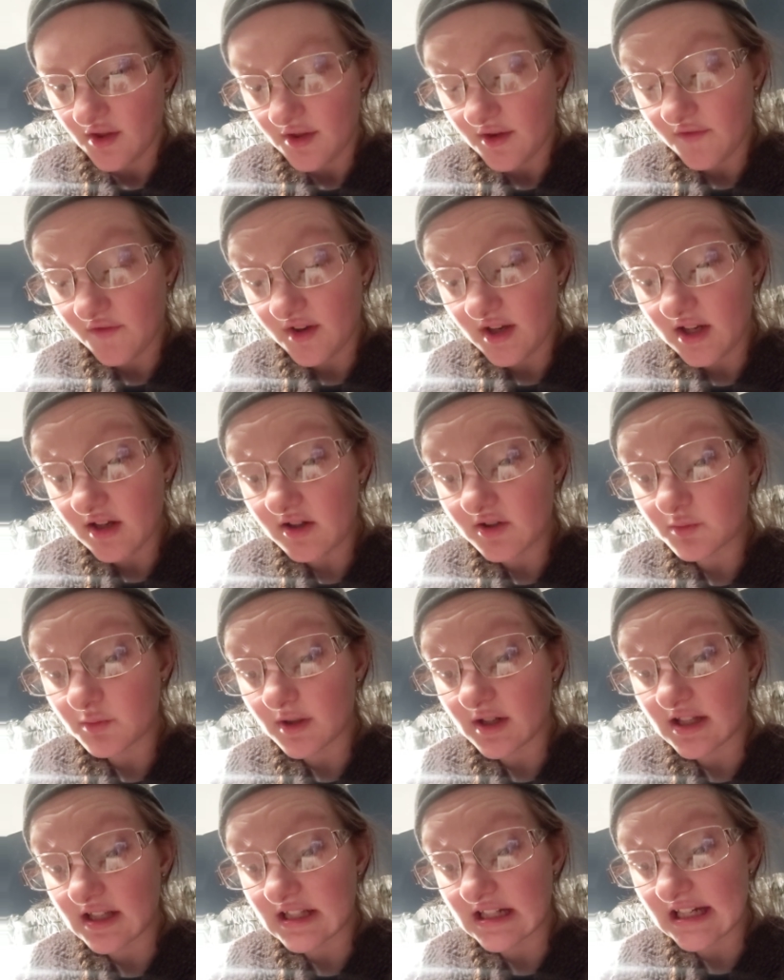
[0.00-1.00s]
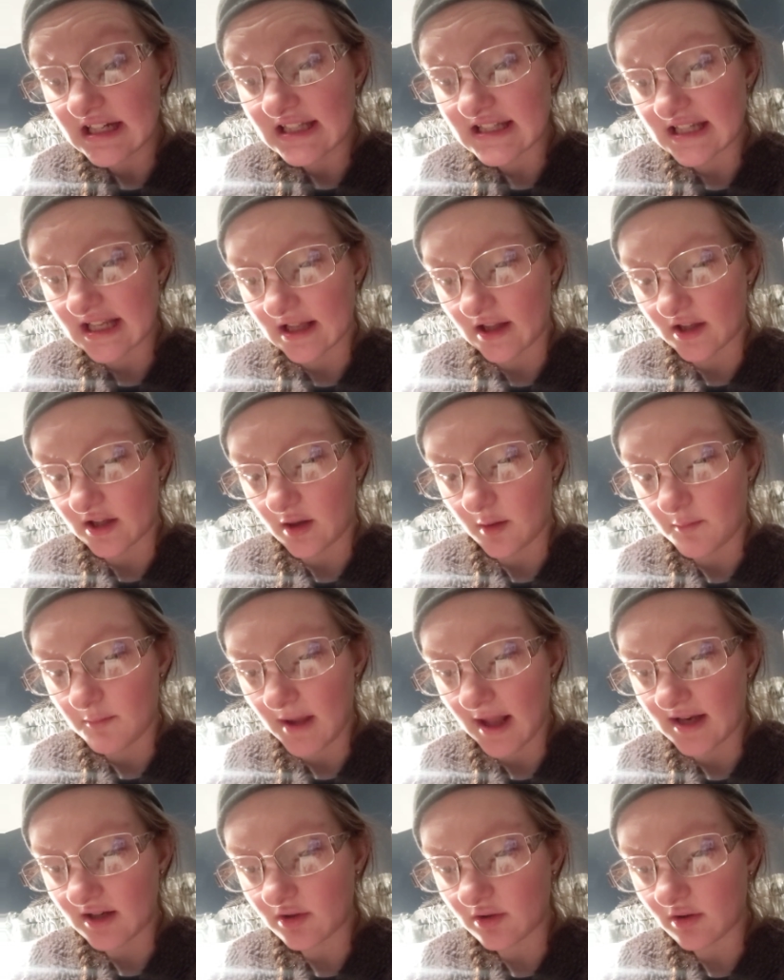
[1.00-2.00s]
The videos were detailed
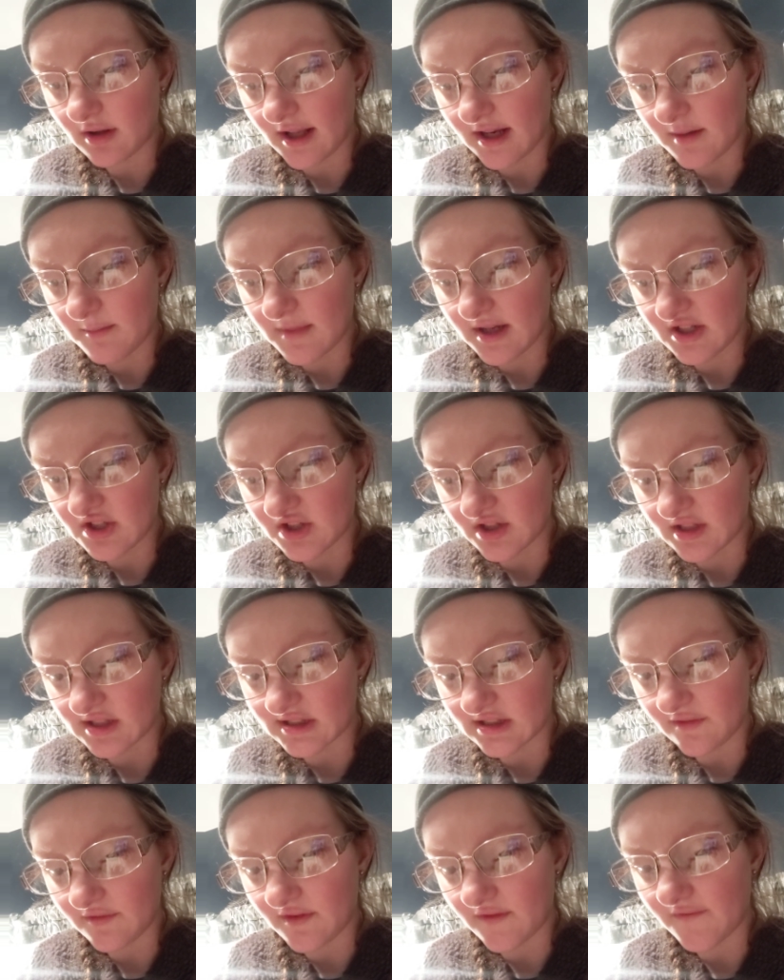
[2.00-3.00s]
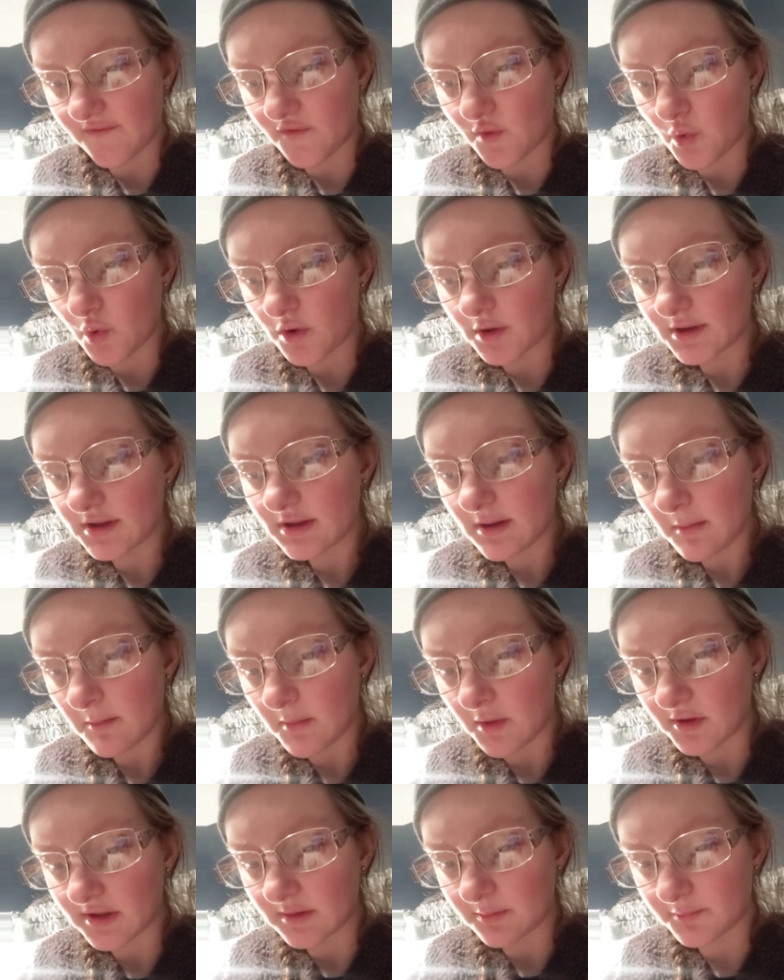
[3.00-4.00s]
medical animations of the 4
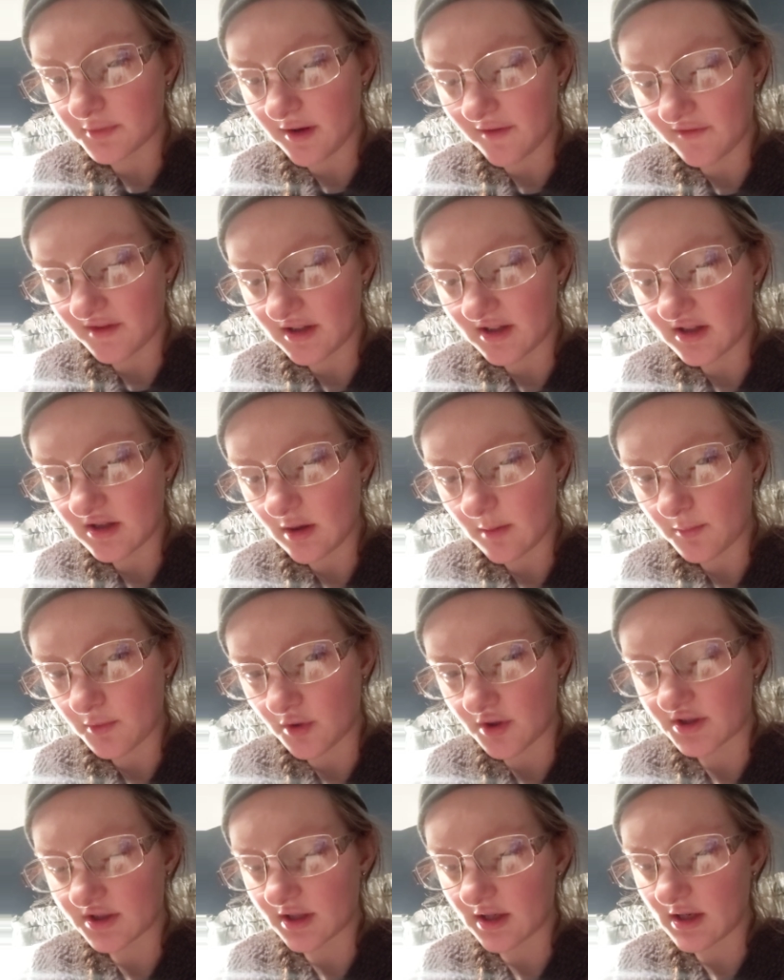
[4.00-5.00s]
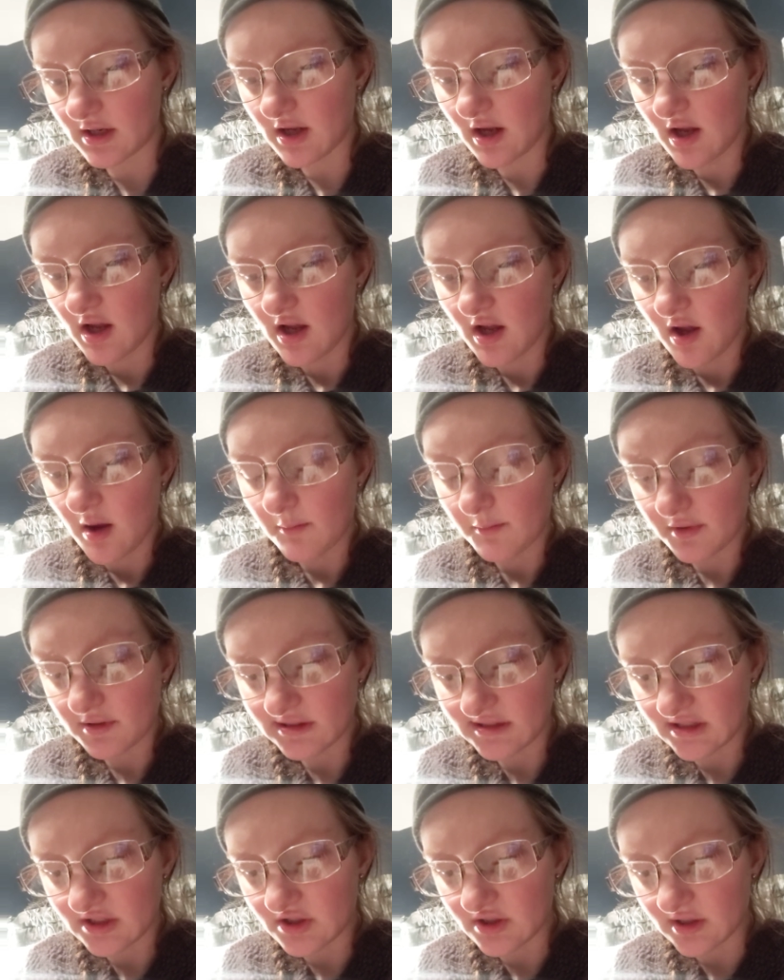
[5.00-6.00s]
most prevalent abortion
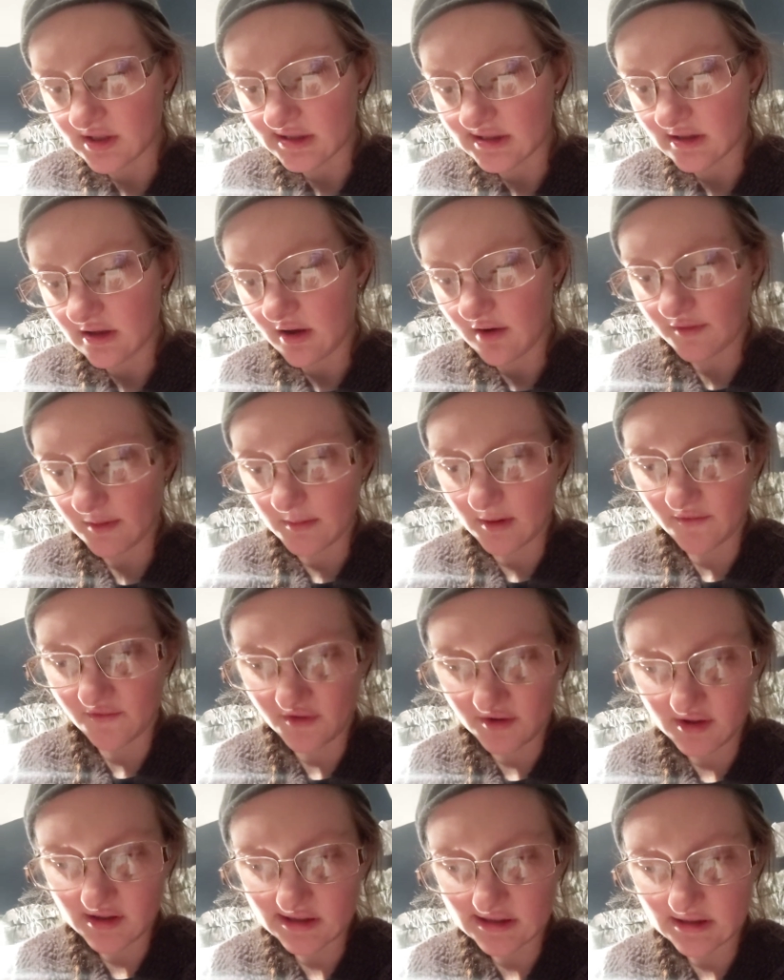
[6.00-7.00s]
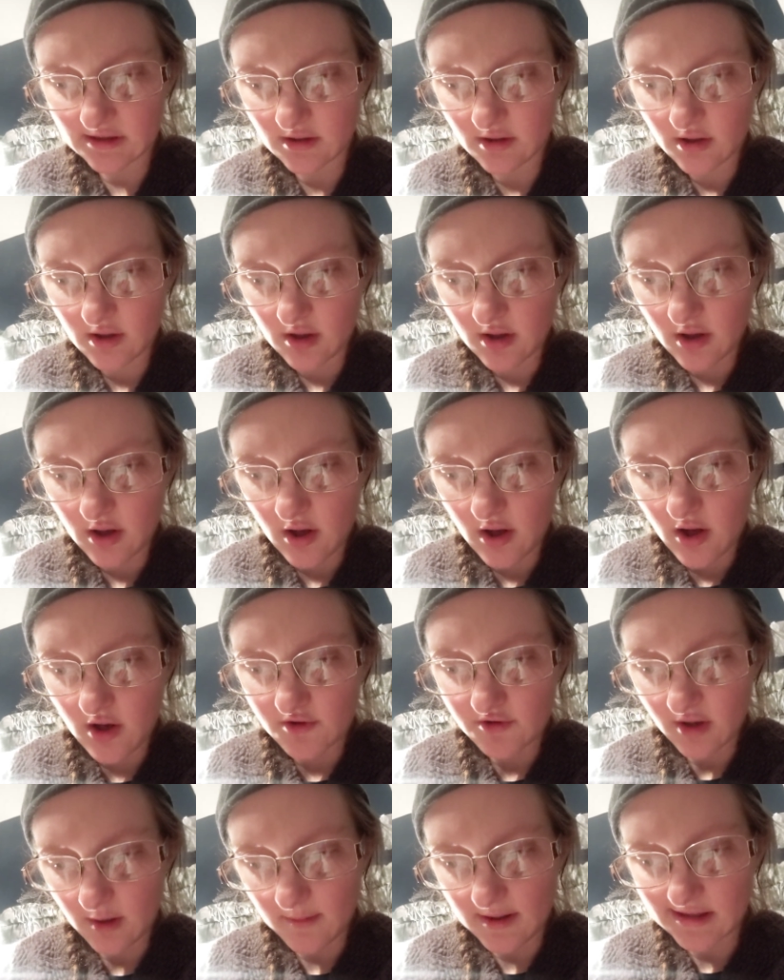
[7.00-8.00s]
procedures from the first
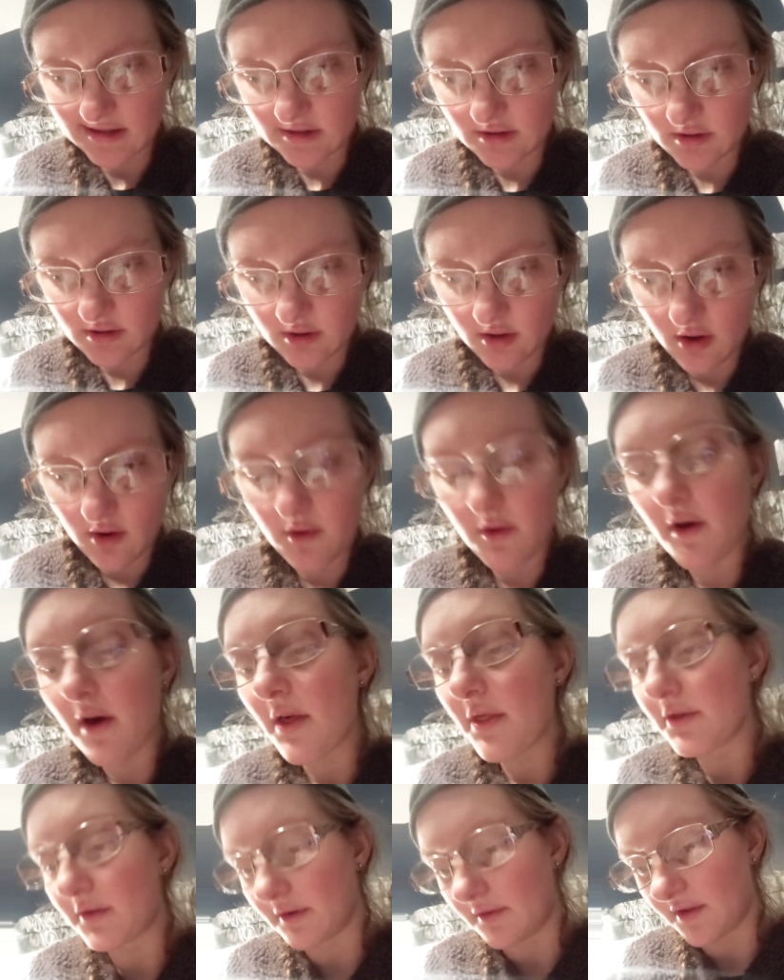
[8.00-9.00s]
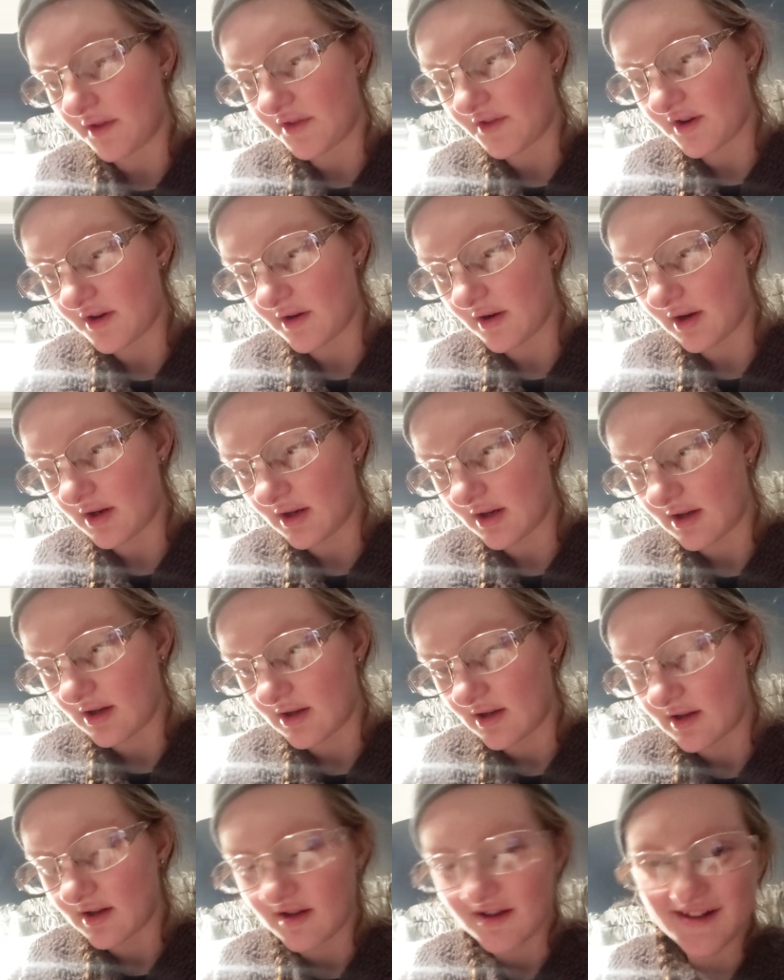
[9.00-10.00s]
trimester through the 3rd.
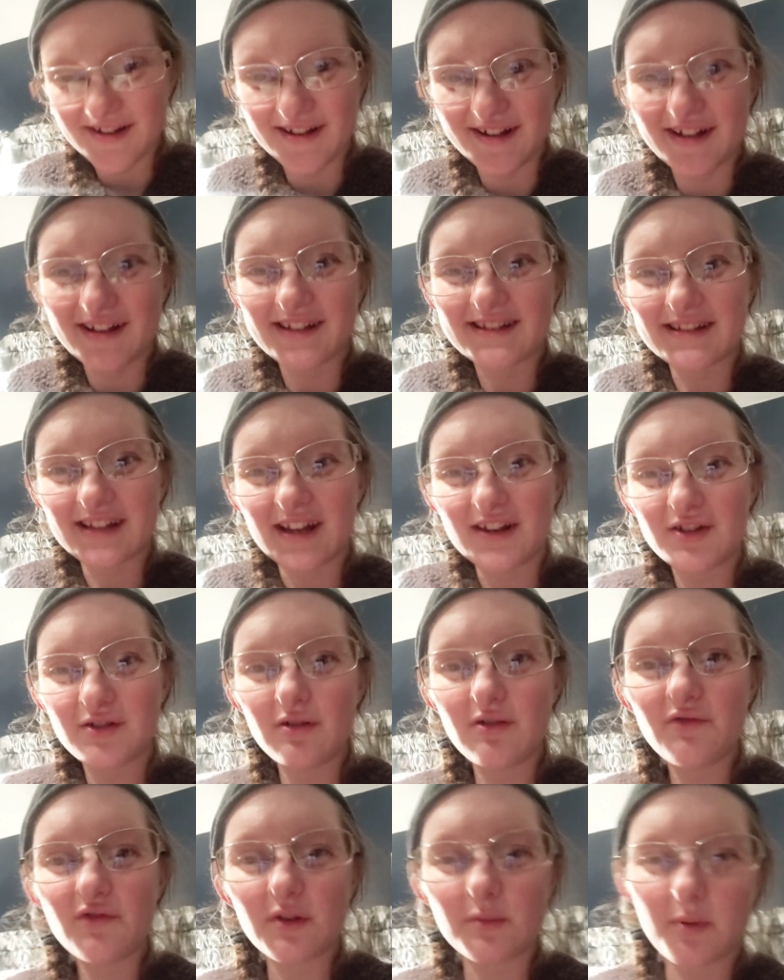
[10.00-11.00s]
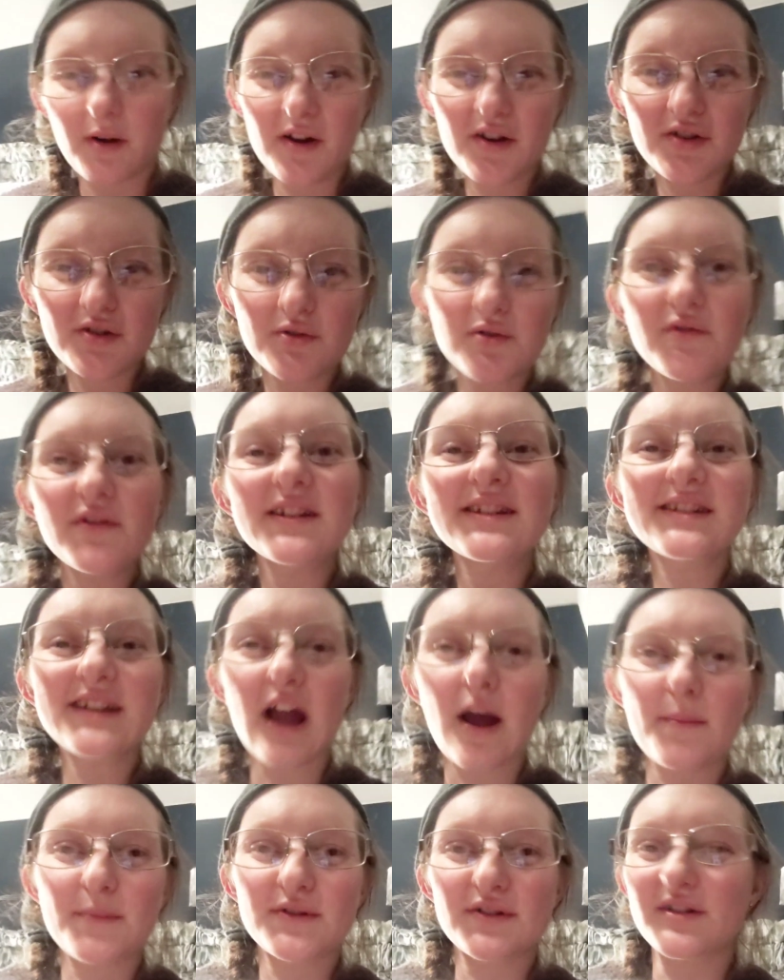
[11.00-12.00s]
Stay tuned for part 2 of this
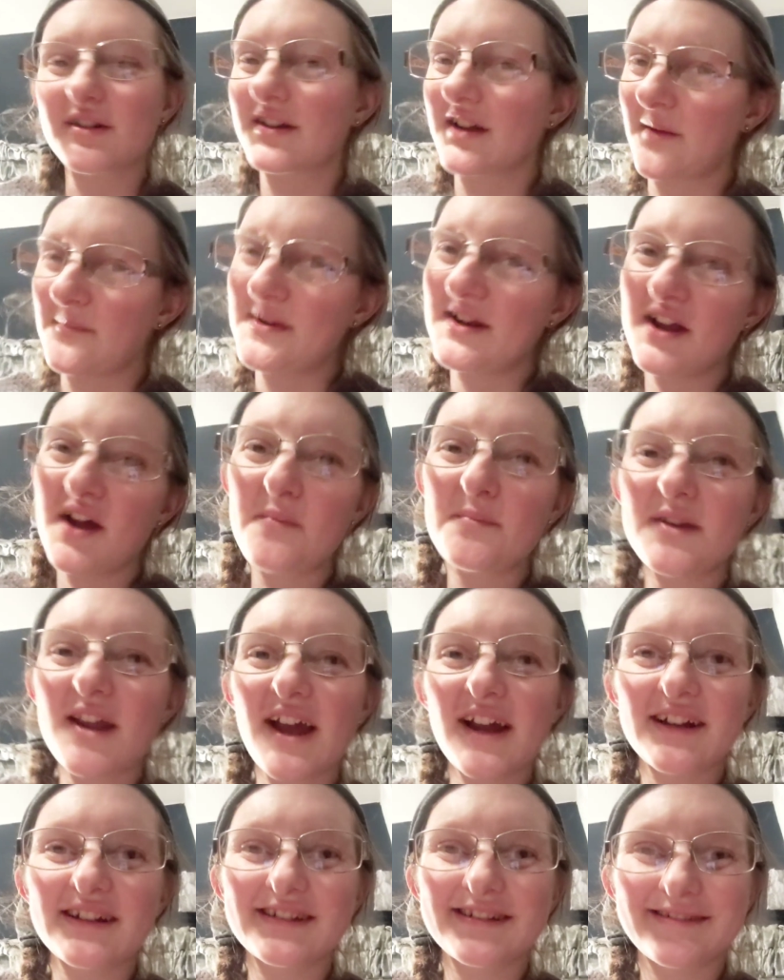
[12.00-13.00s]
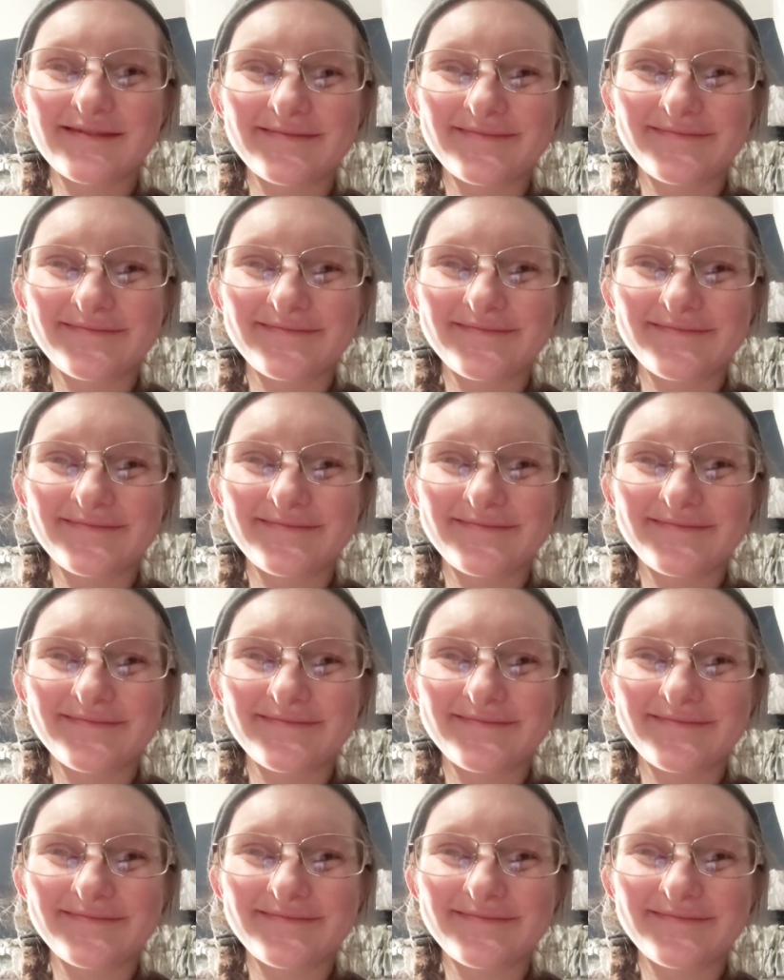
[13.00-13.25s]
chapter coming up next.